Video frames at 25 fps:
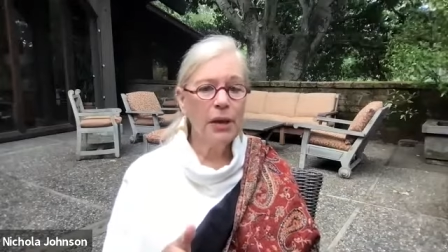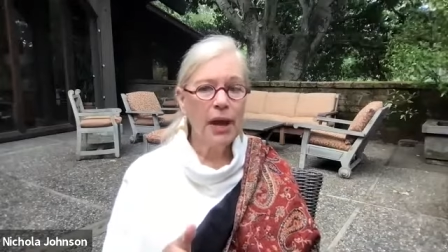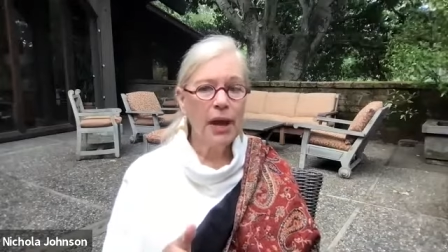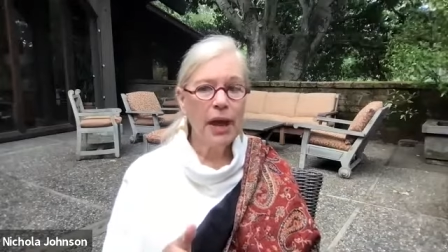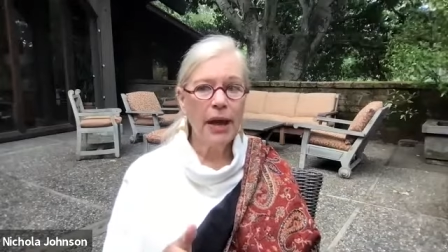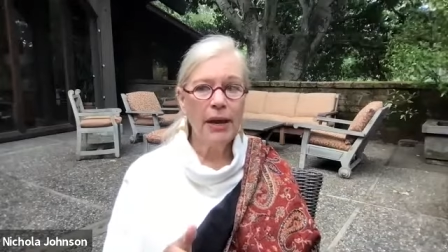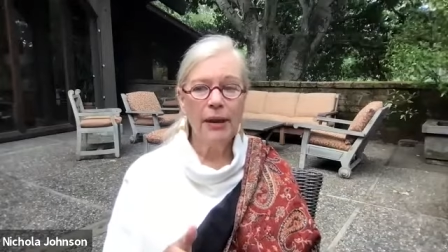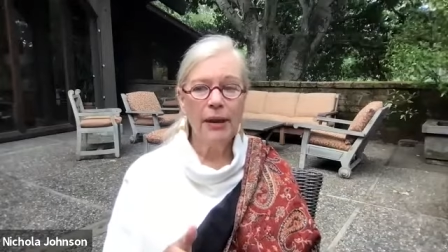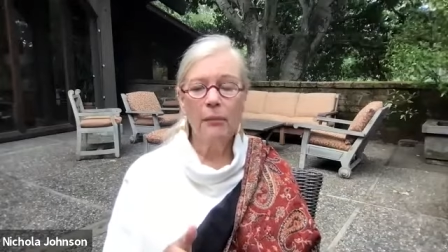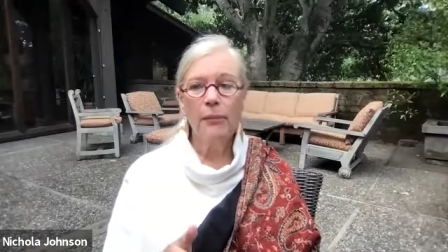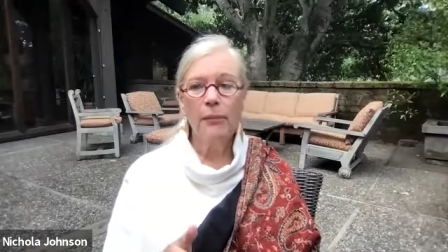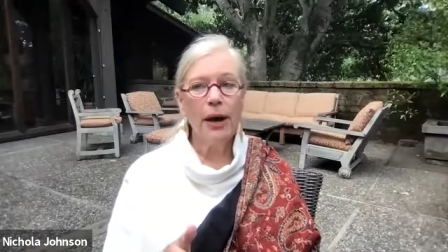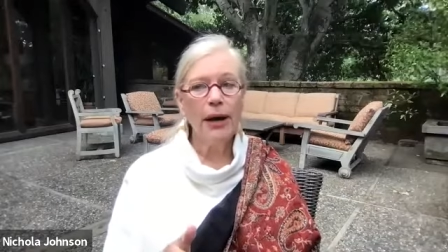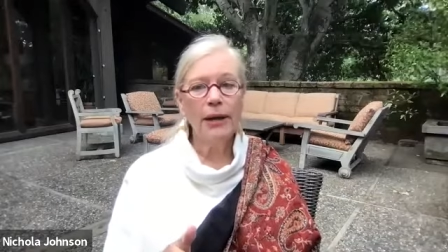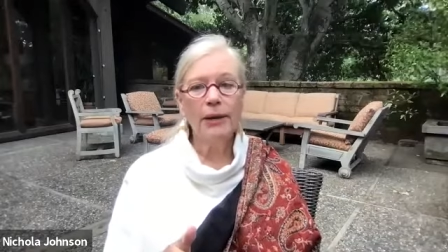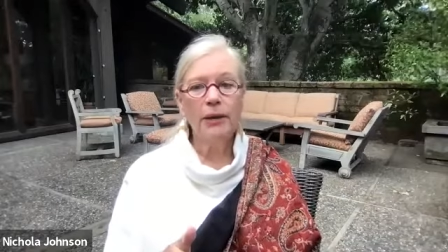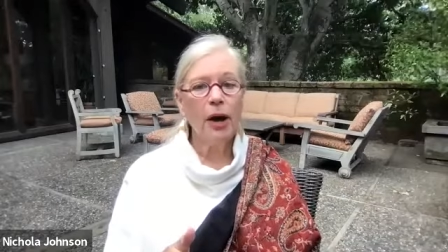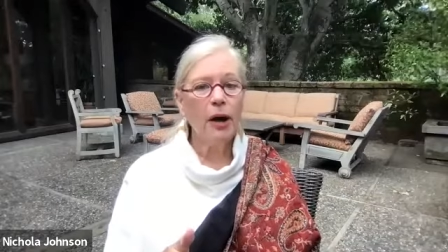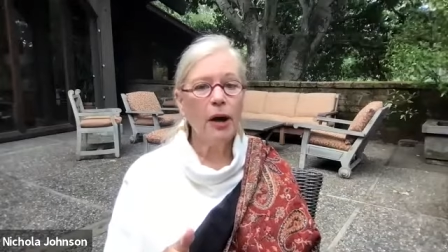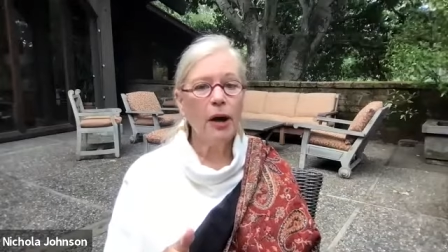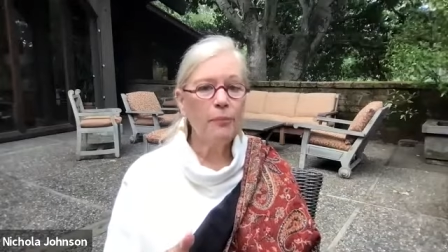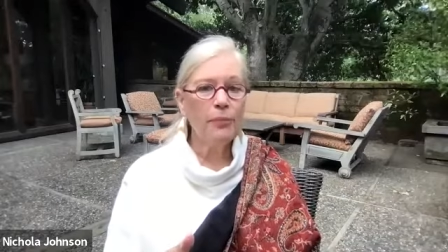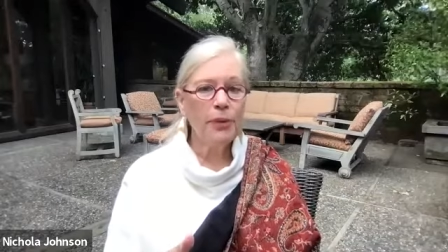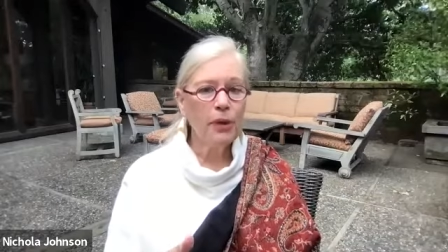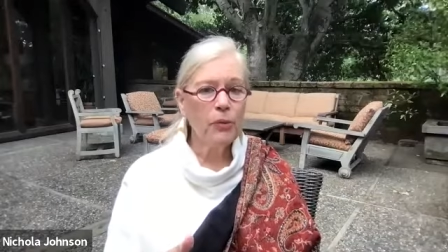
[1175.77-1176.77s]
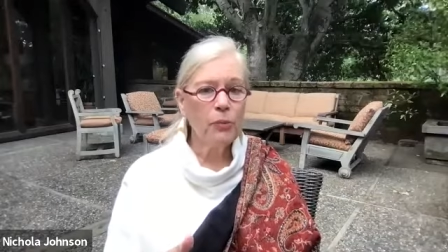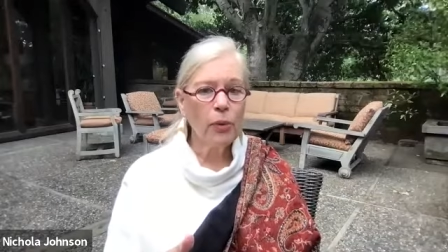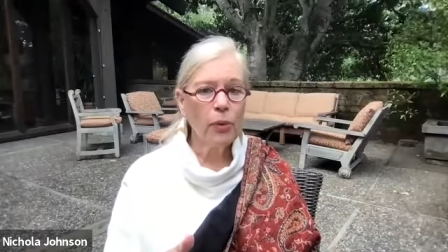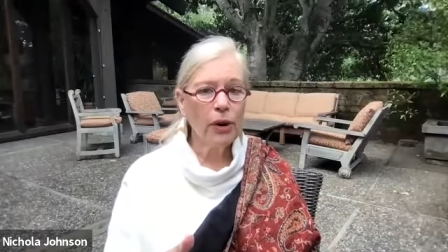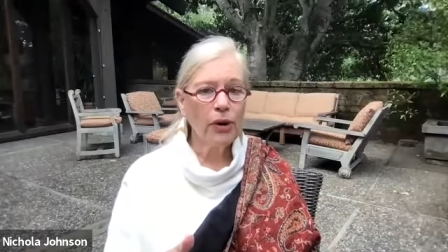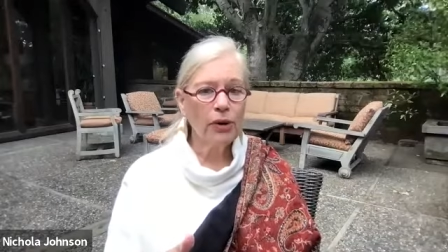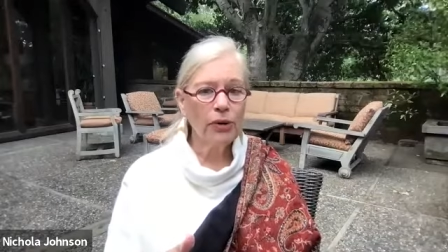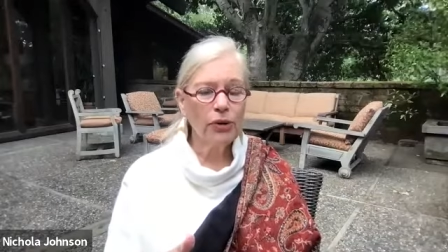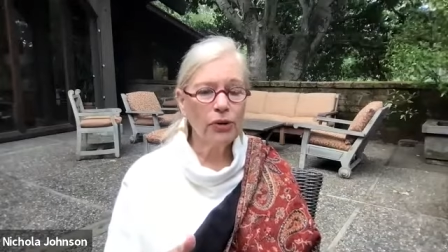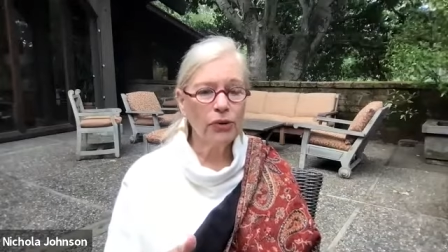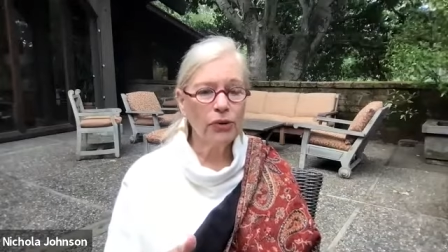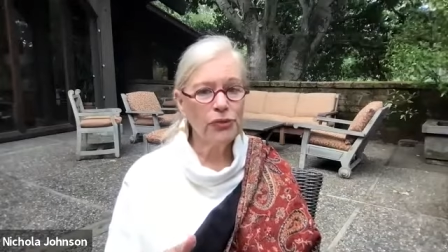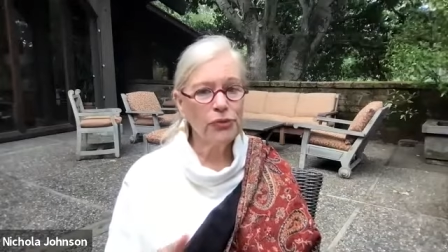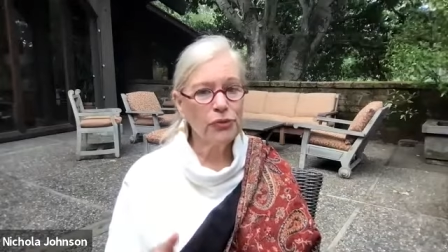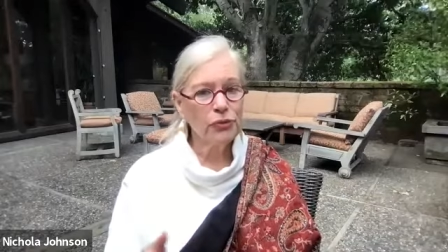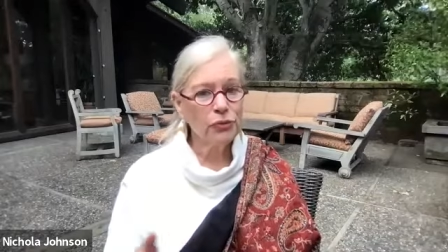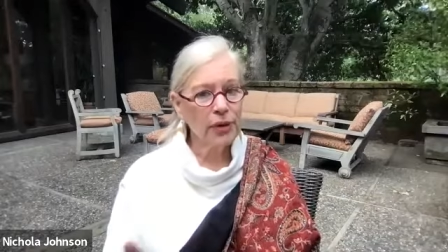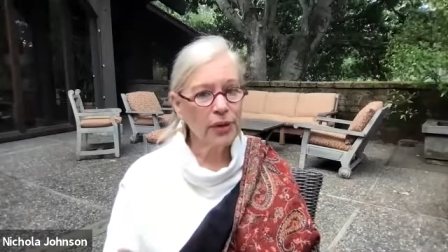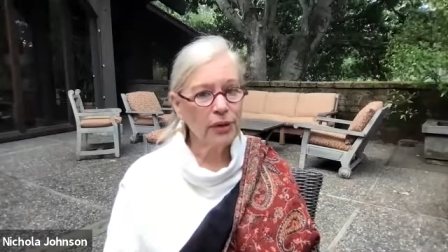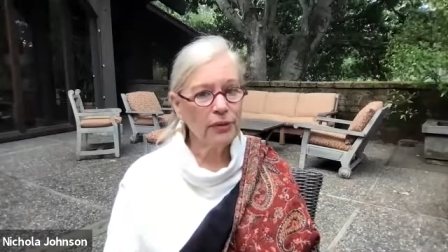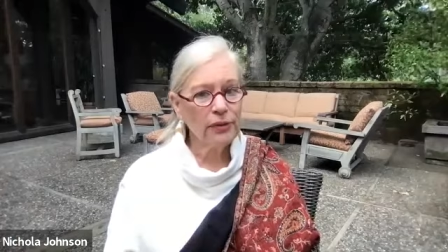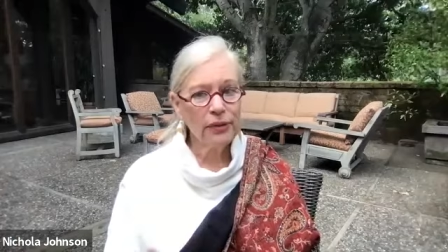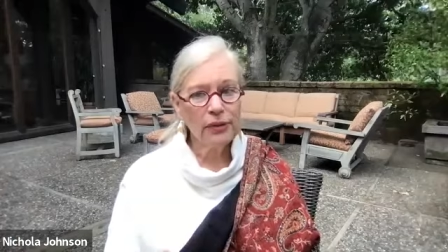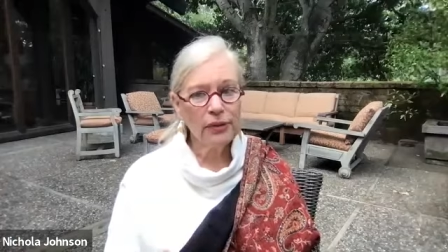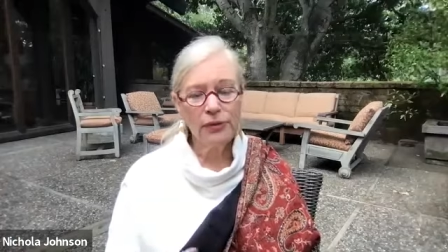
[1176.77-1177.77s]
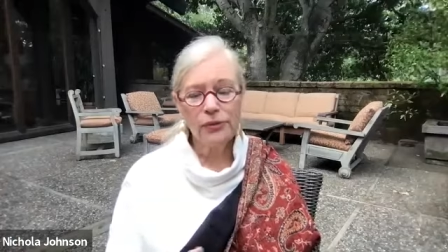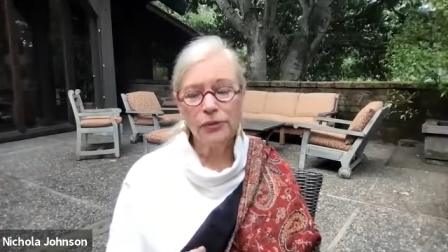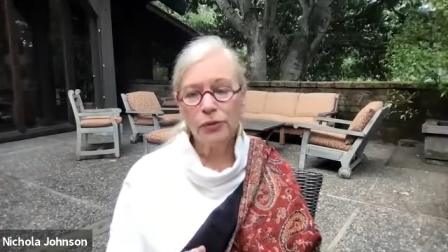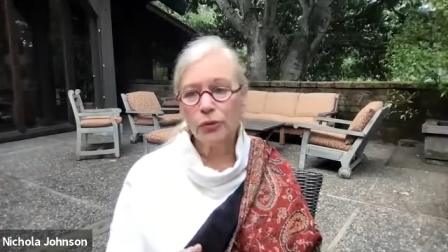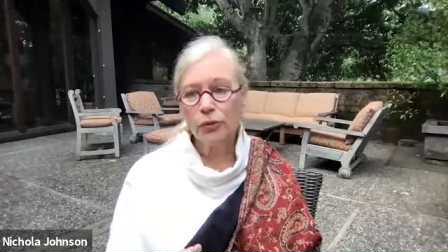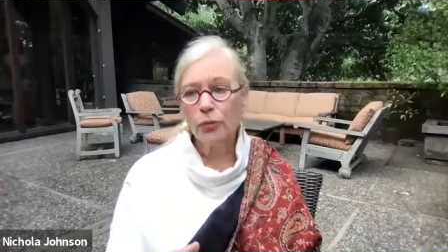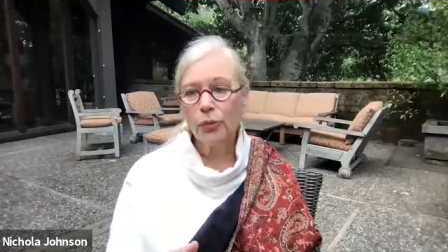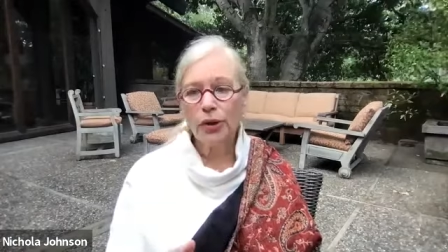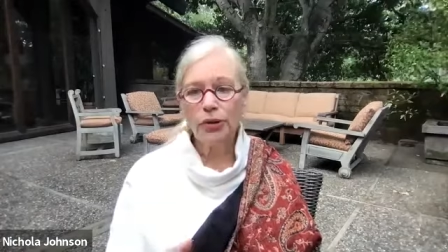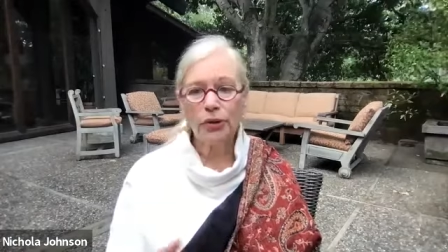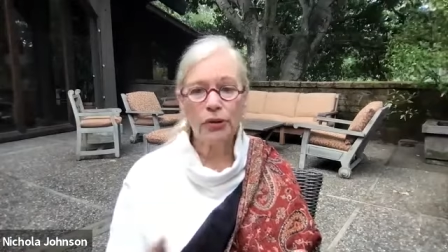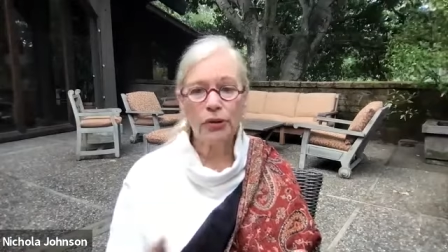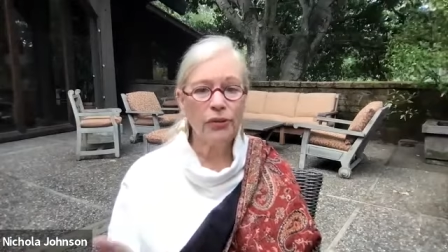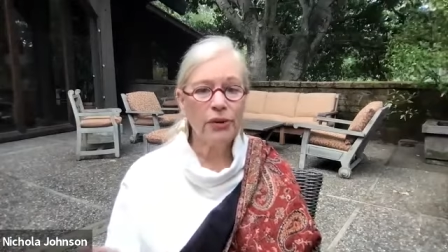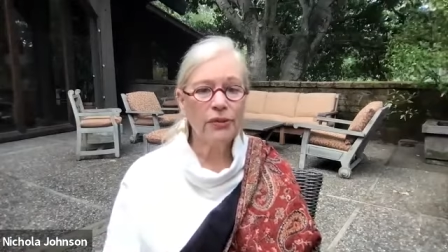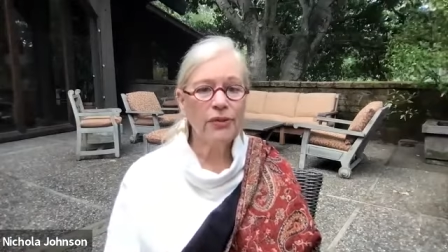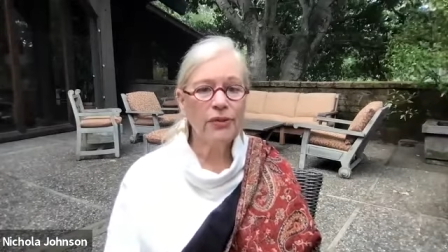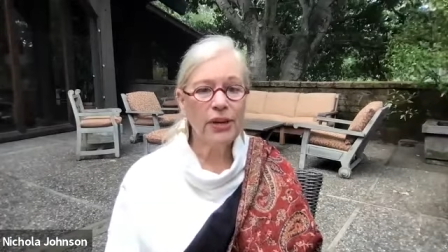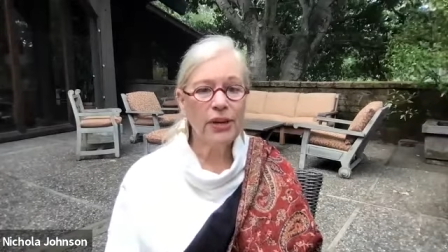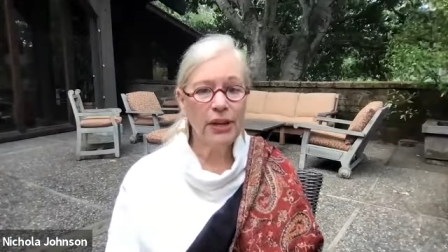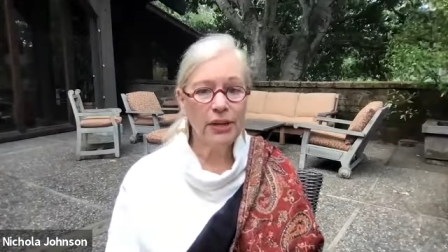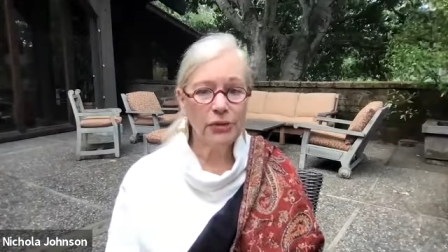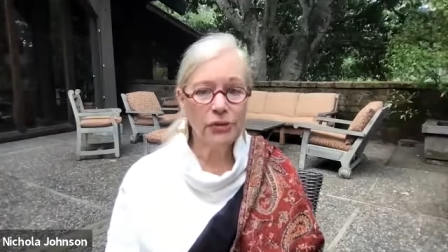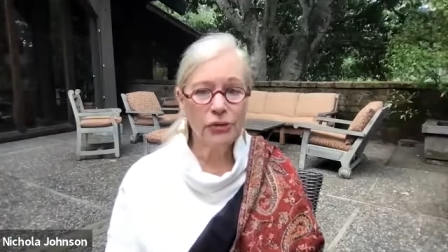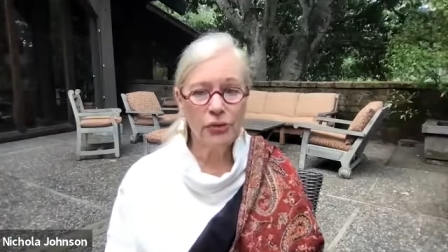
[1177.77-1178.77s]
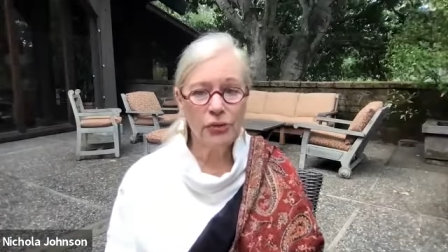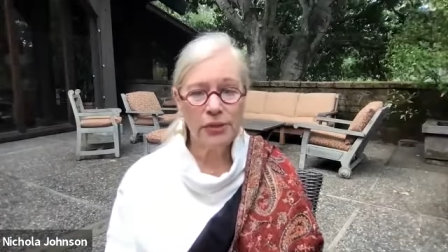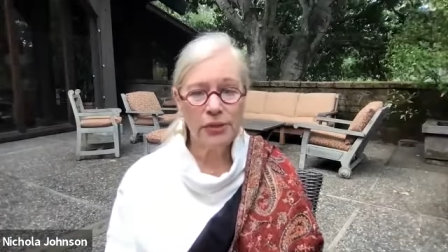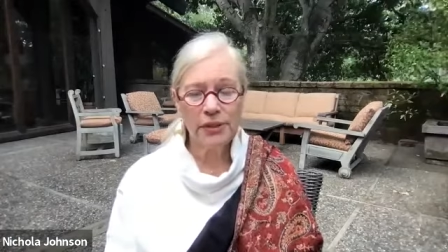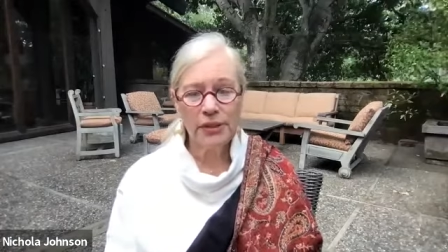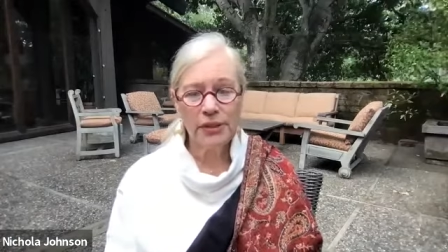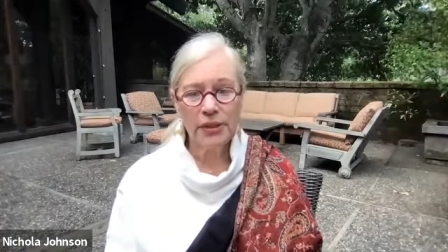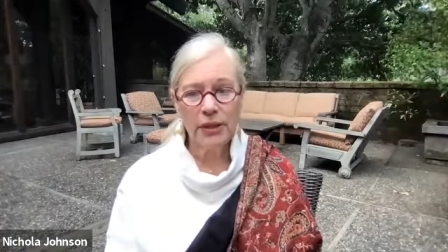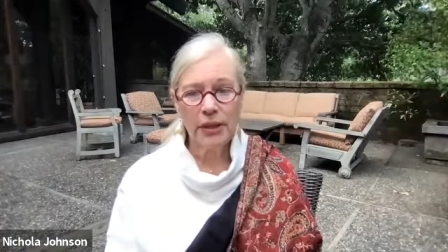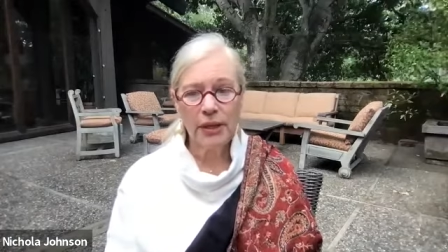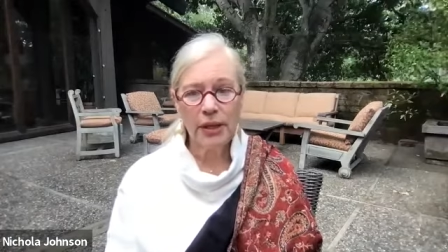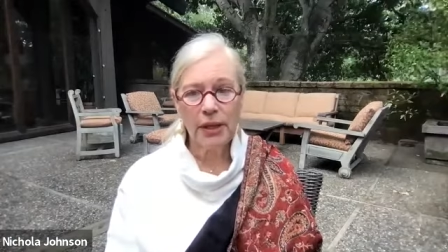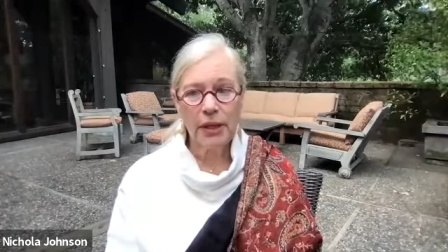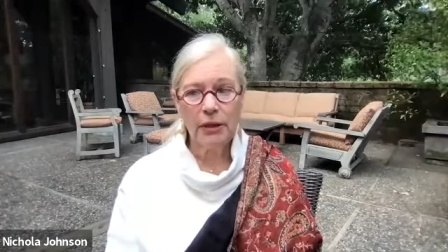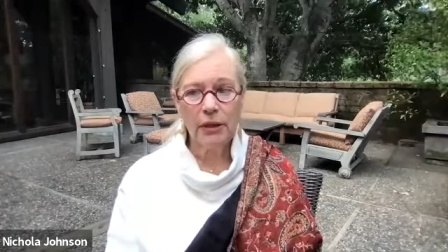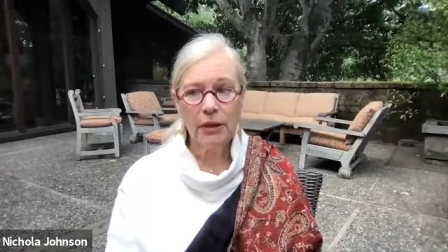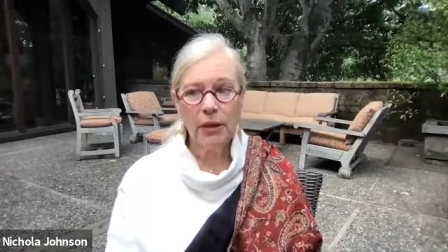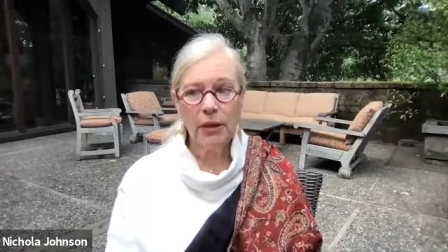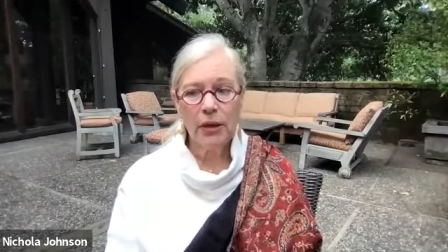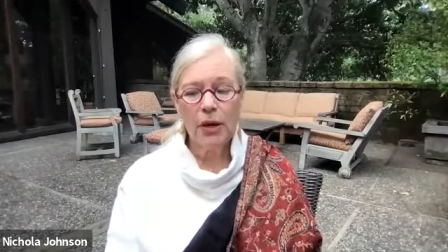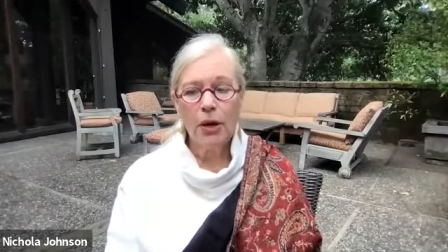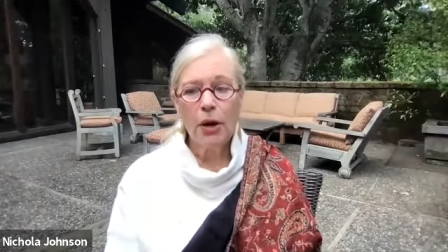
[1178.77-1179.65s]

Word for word: and it might not be where your strength is or what you're even interested in